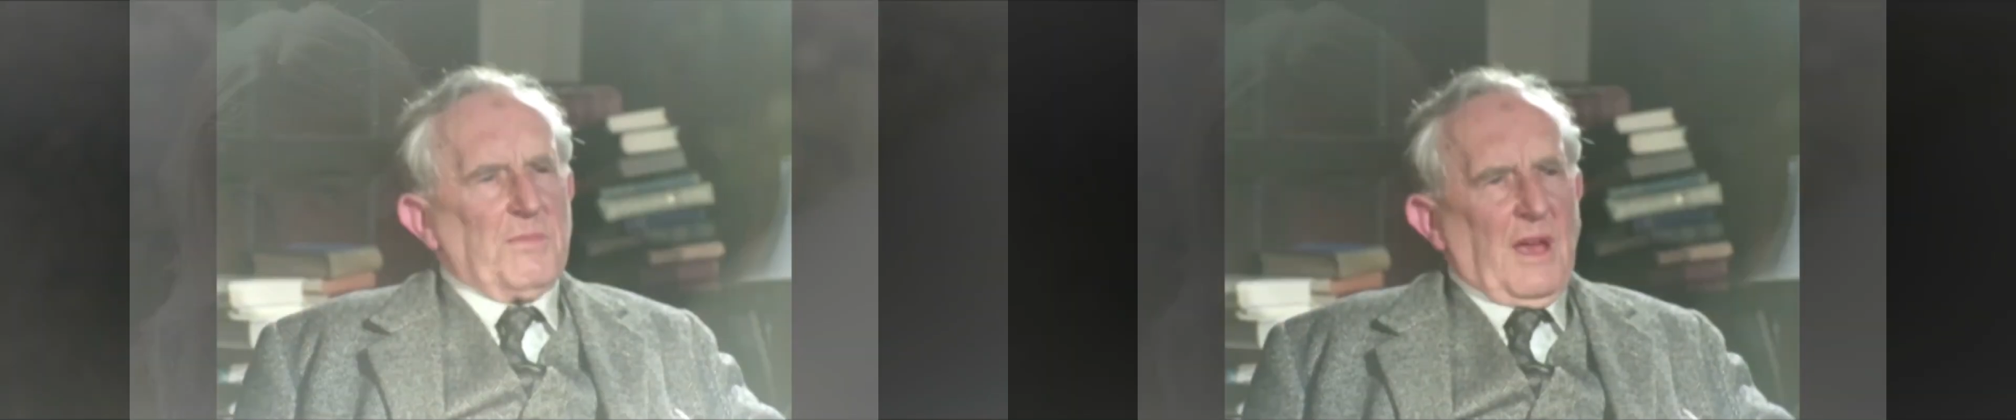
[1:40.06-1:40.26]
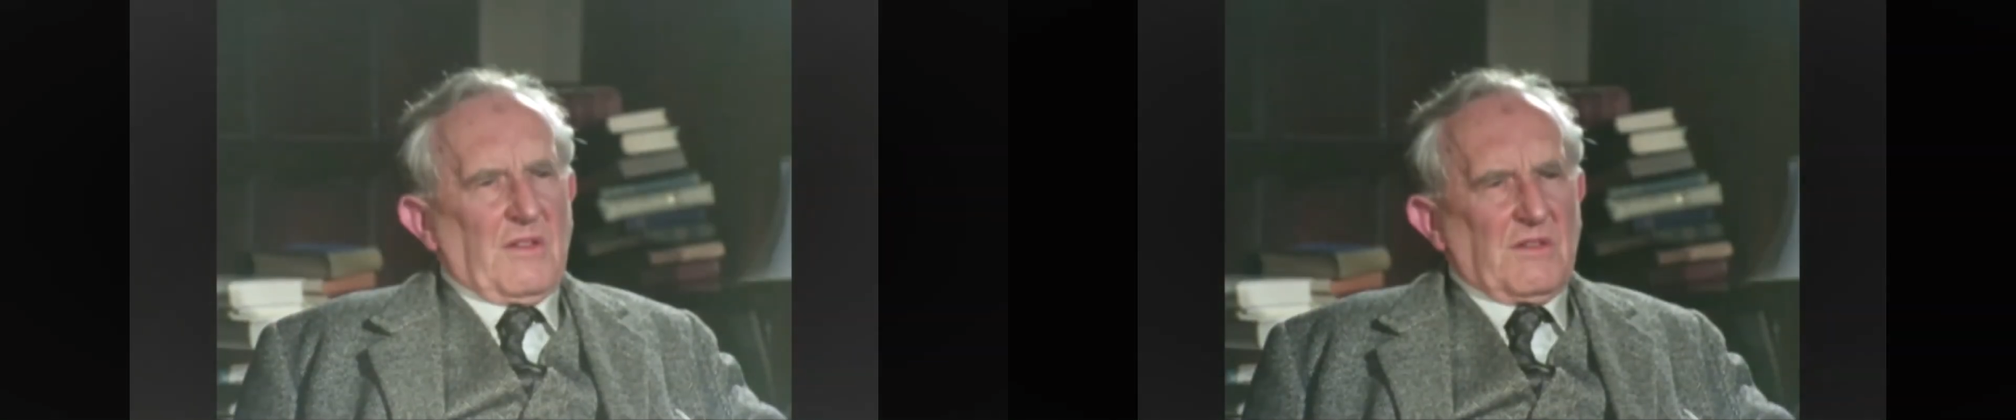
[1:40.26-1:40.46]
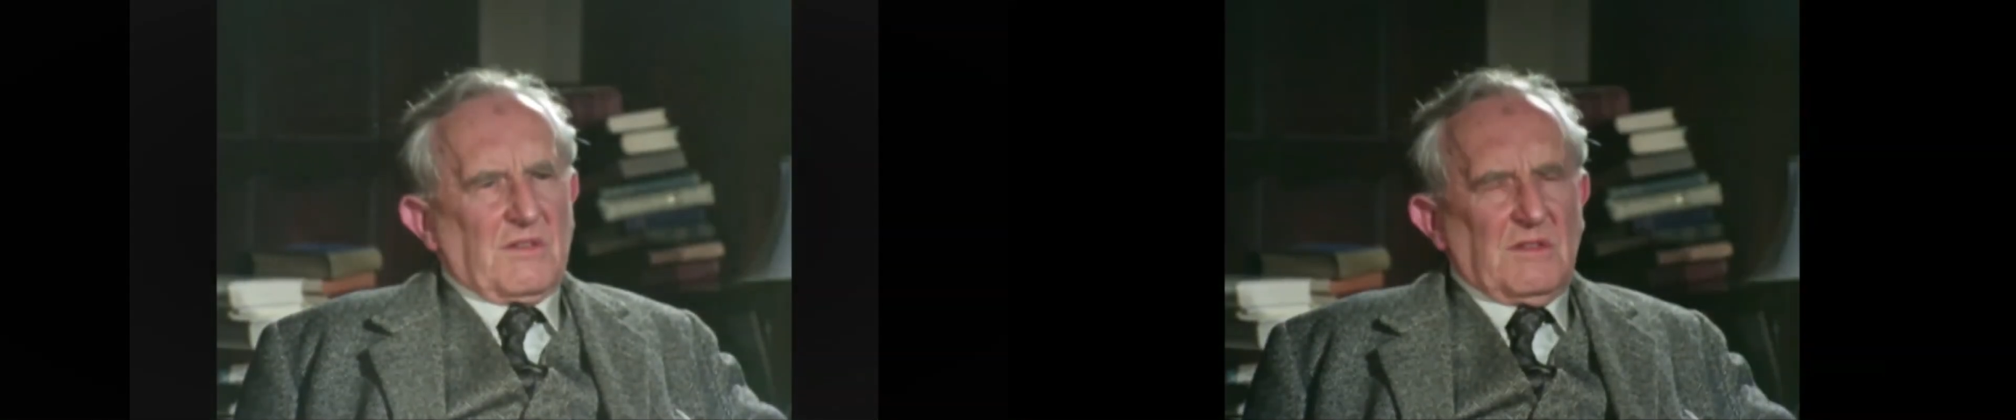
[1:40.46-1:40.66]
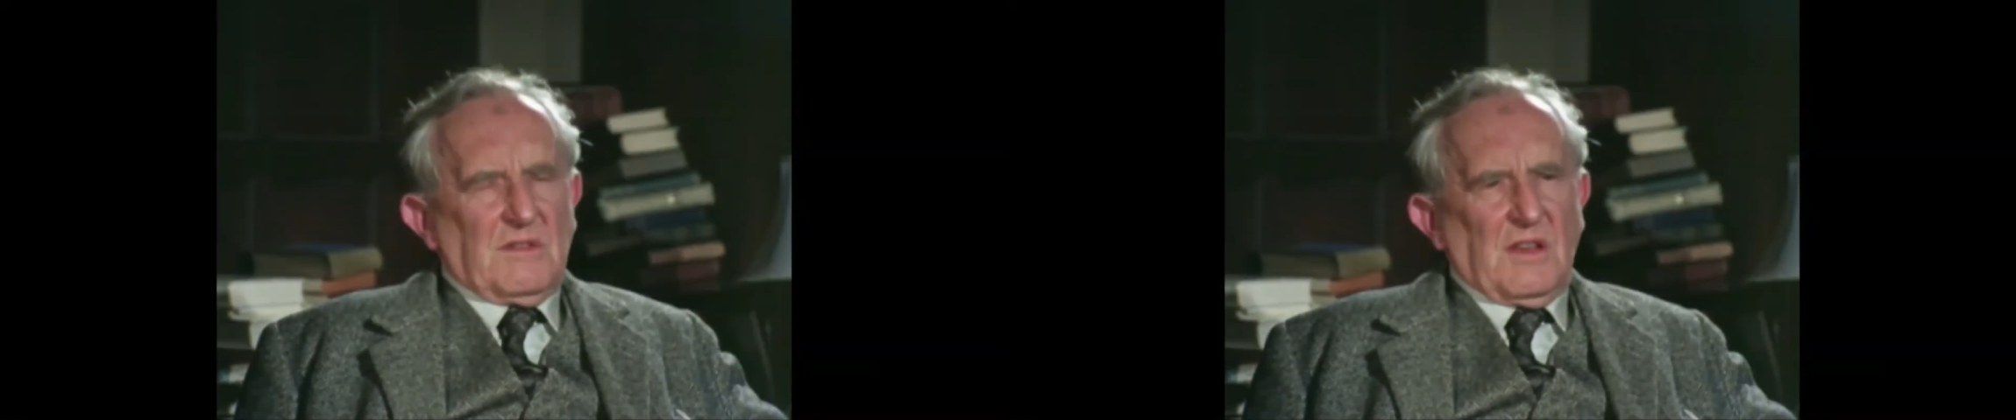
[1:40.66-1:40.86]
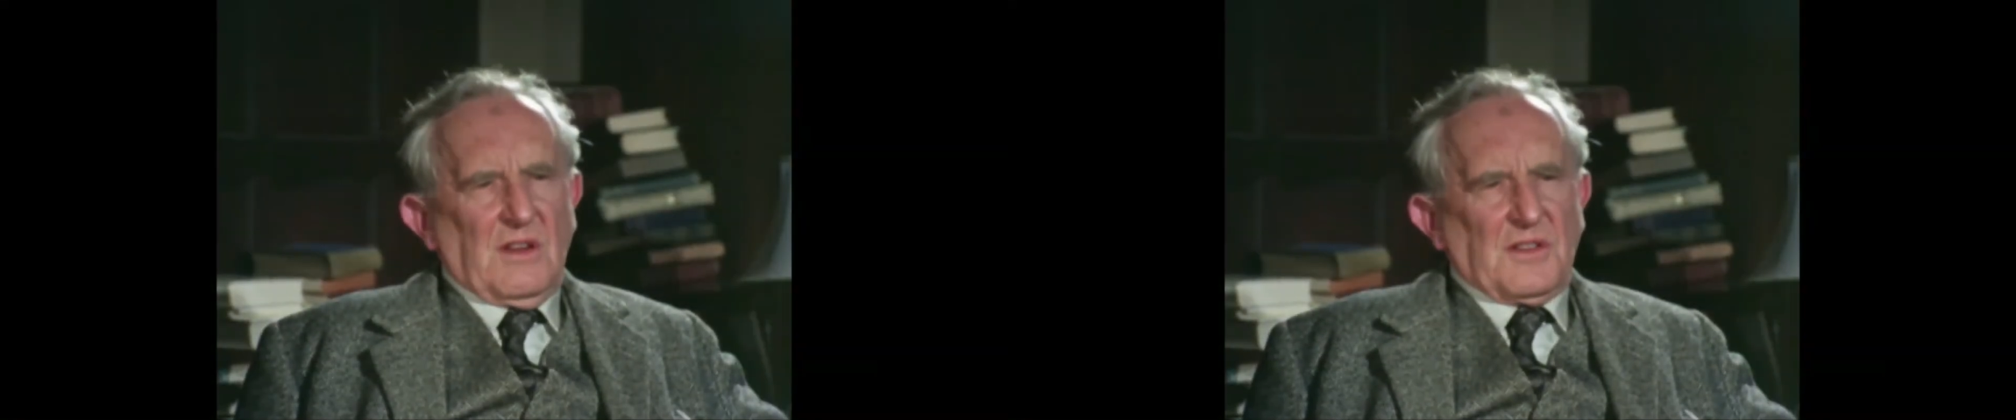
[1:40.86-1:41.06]
writer, this
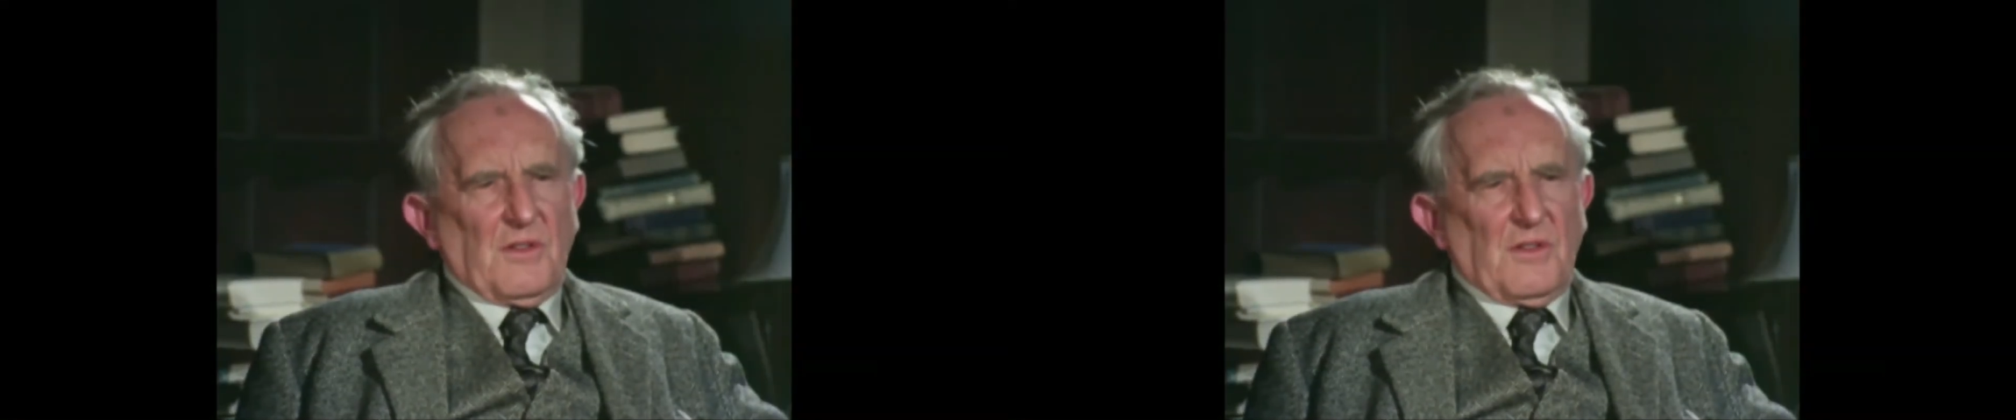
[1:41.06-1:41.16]
show quite